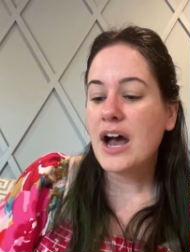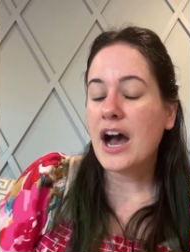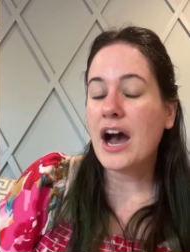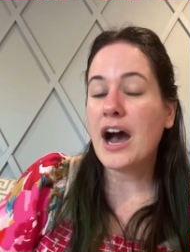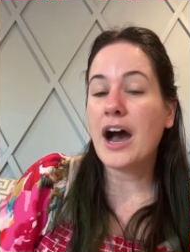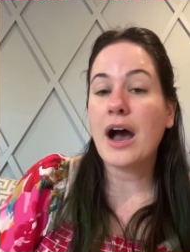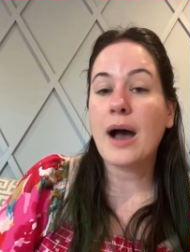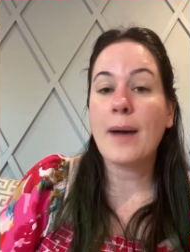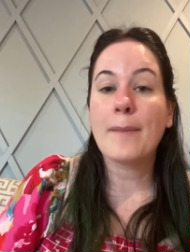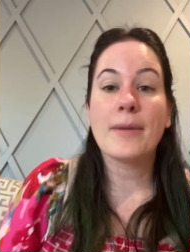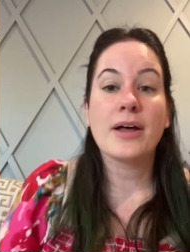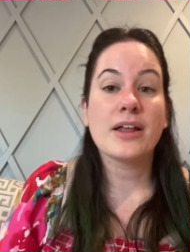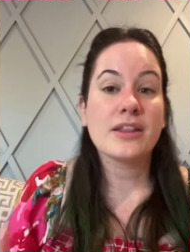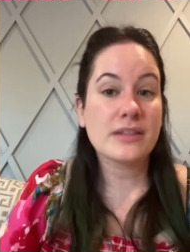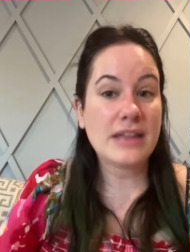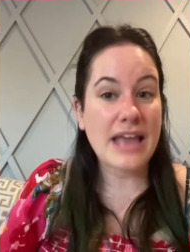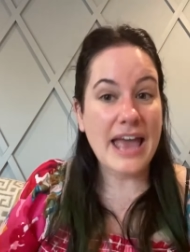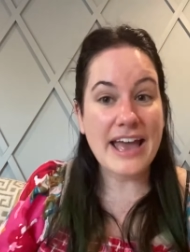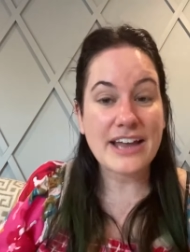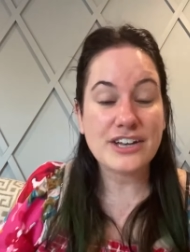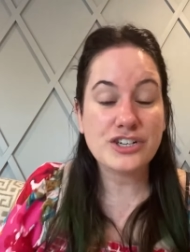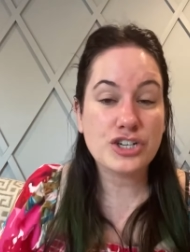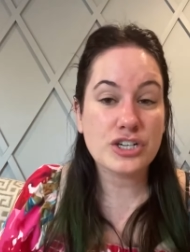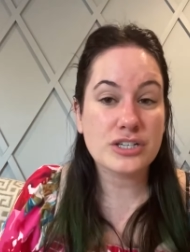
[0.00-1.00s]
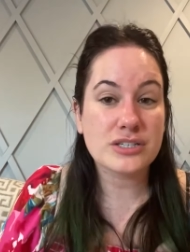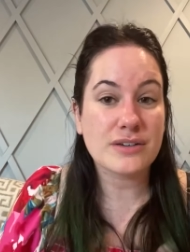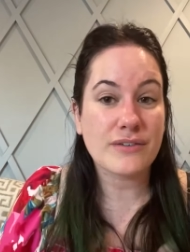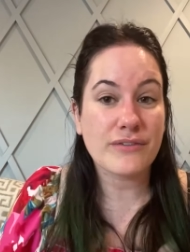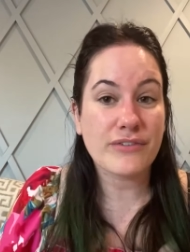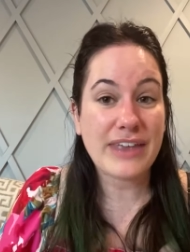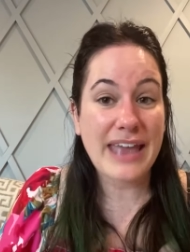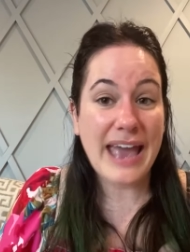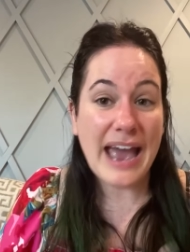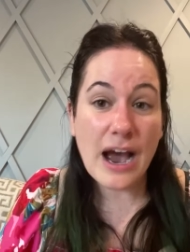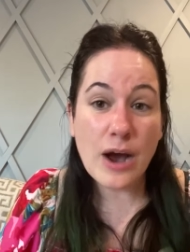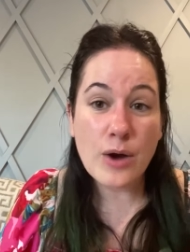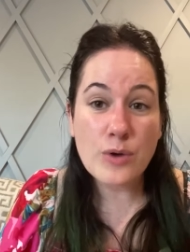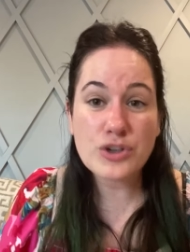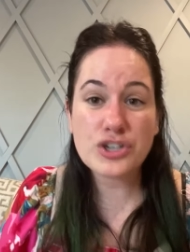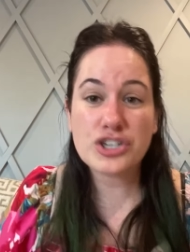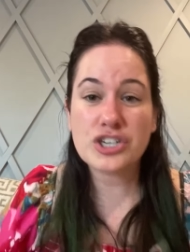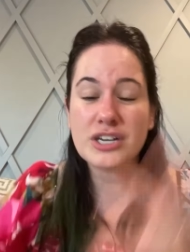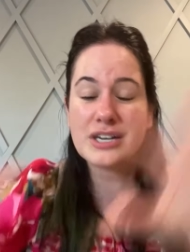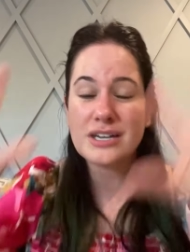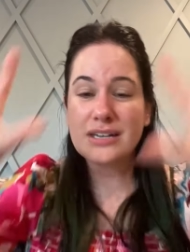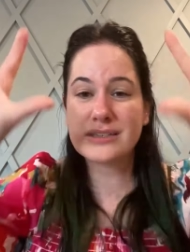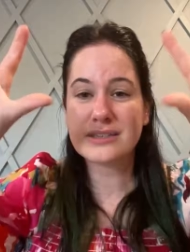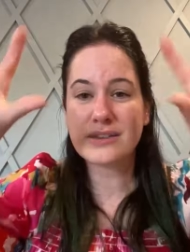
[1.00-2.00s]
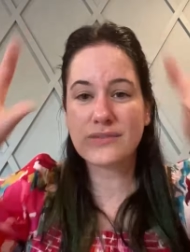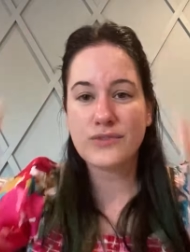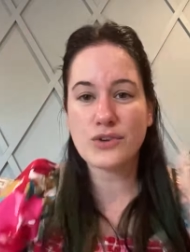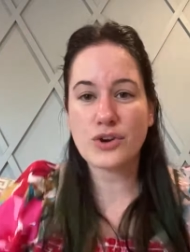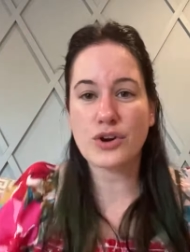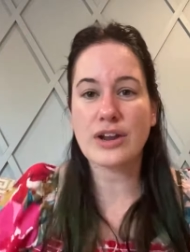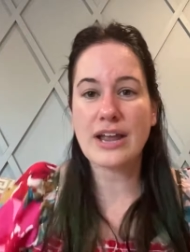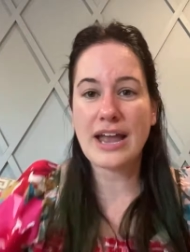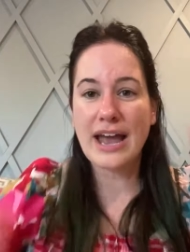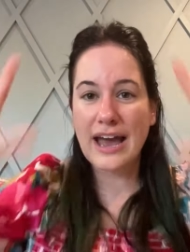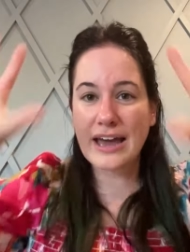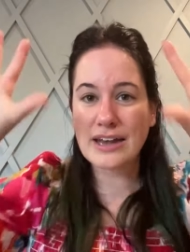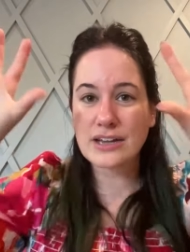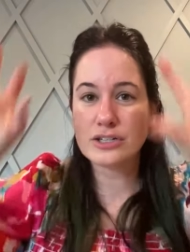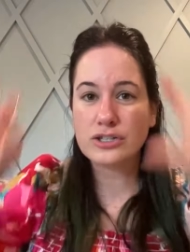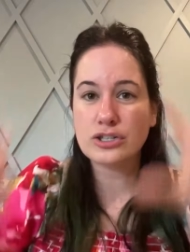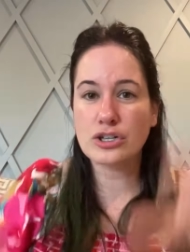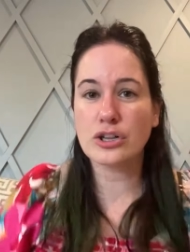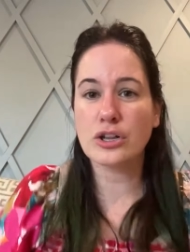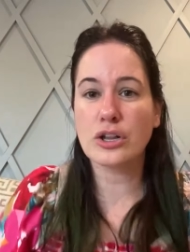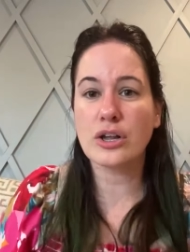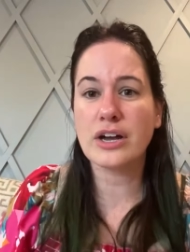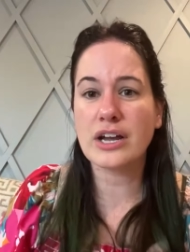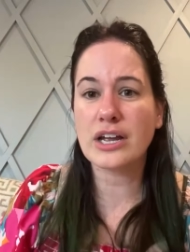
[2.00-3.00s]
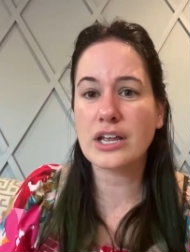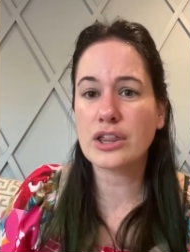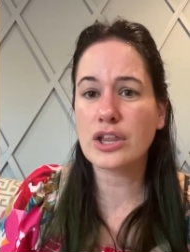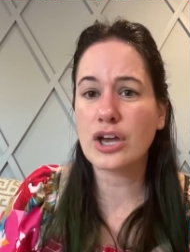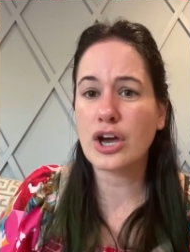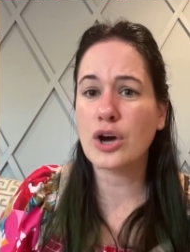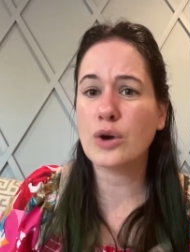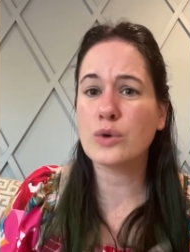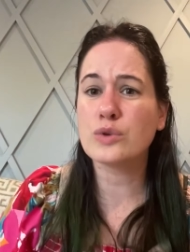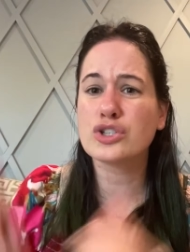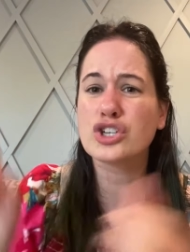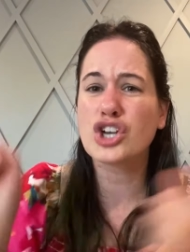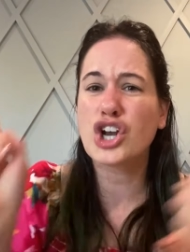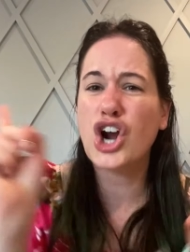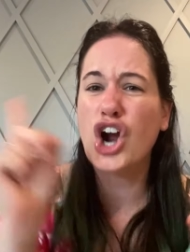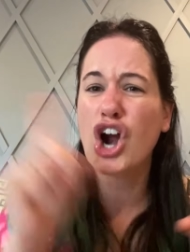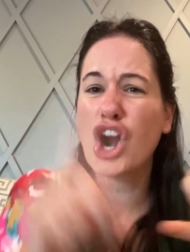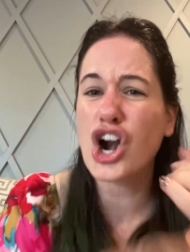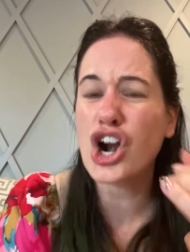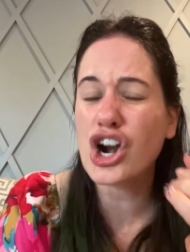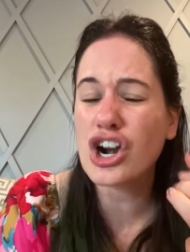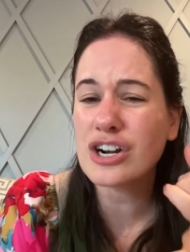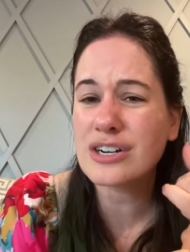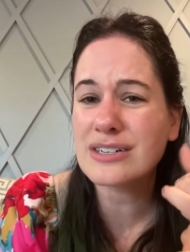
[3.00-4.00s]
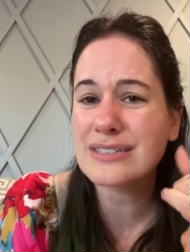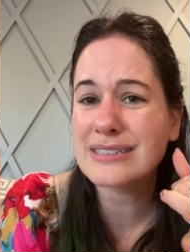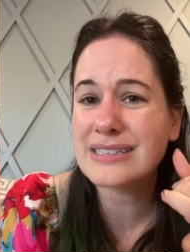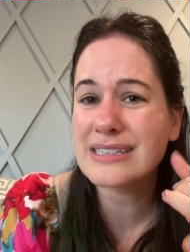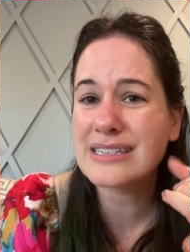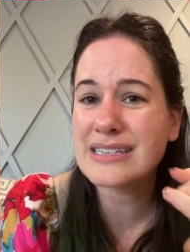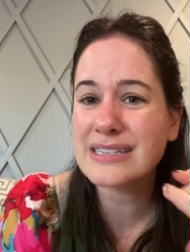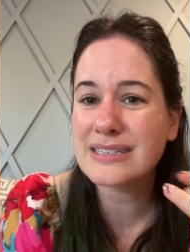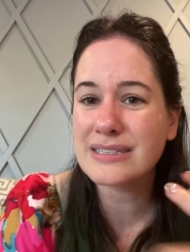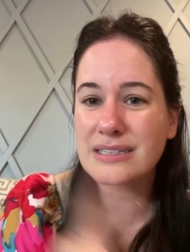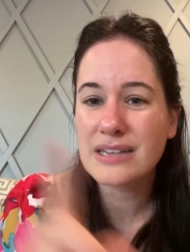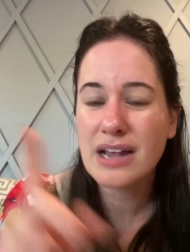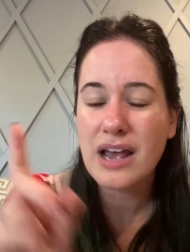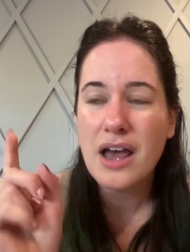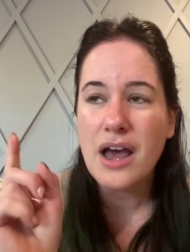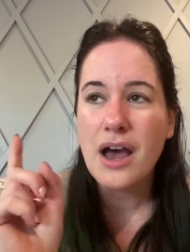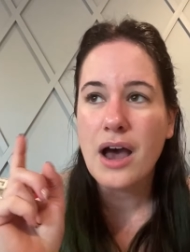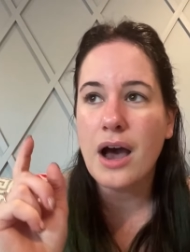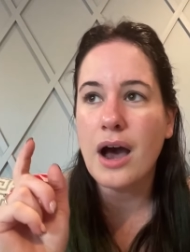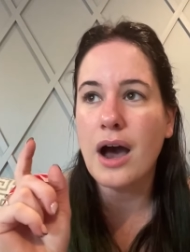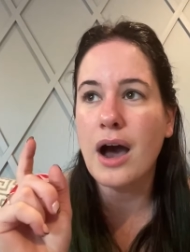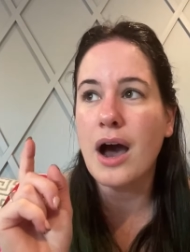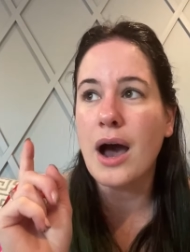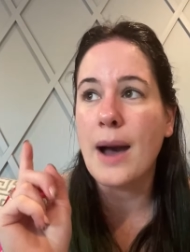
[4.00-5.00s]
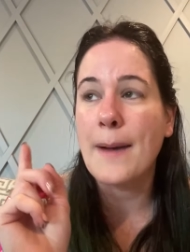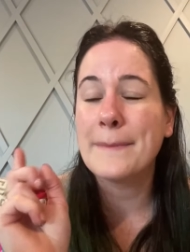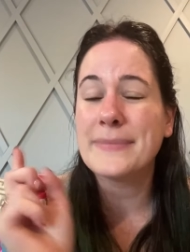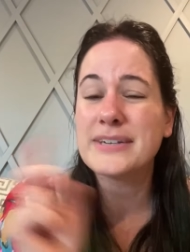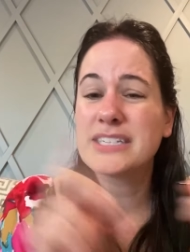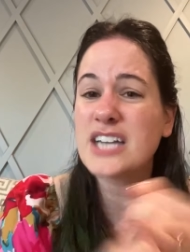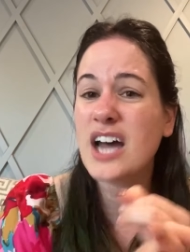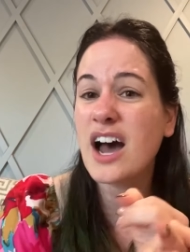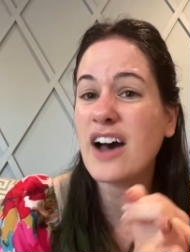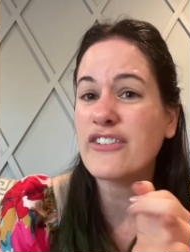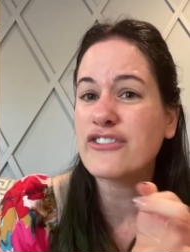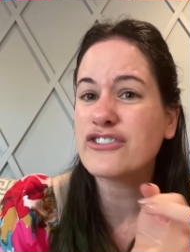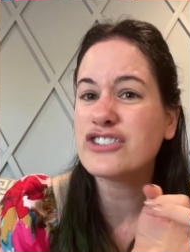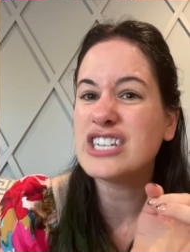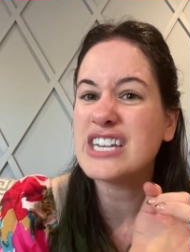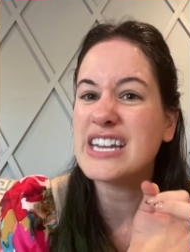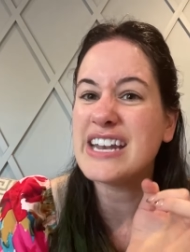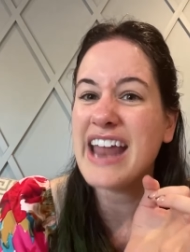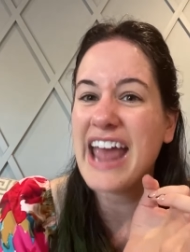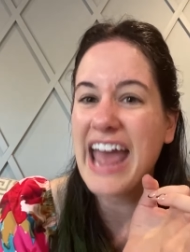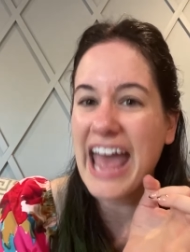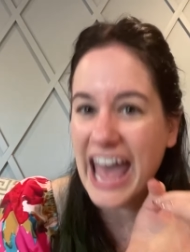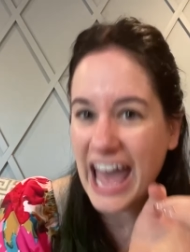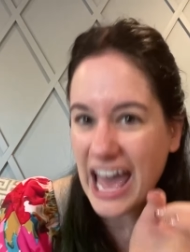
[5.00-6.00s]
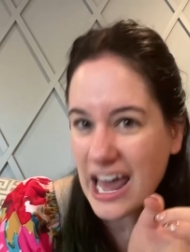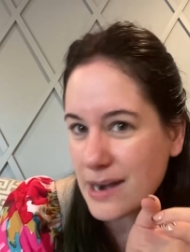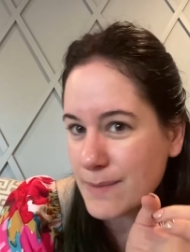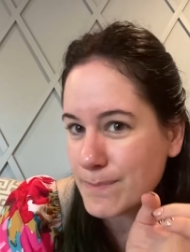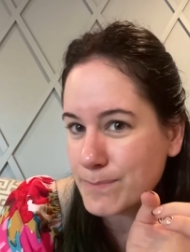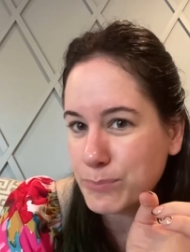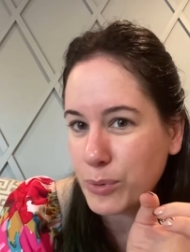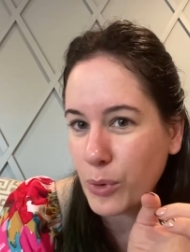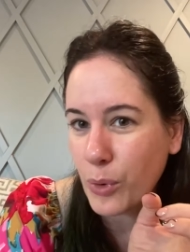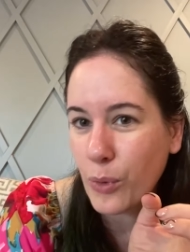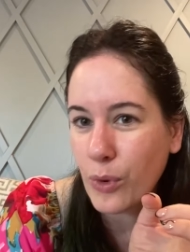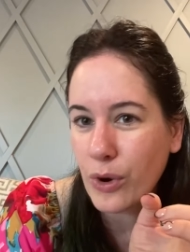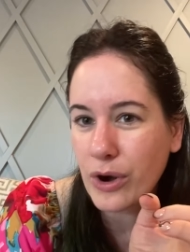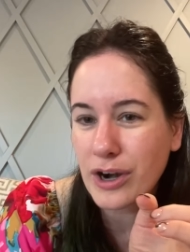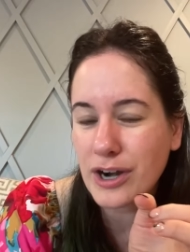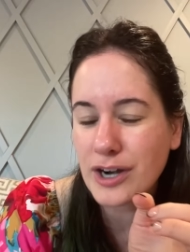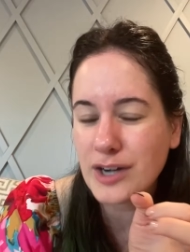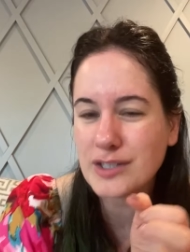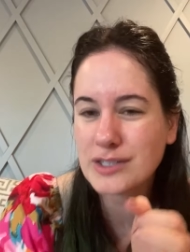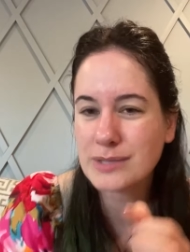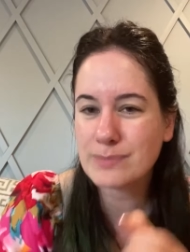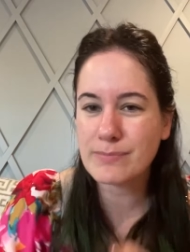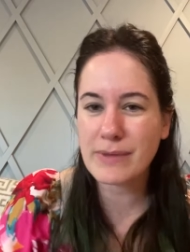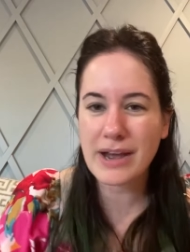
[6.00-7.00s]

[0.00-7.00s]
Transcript: Um, edges of couches, if your cat is clawing those, curtains, um, tufted headboards.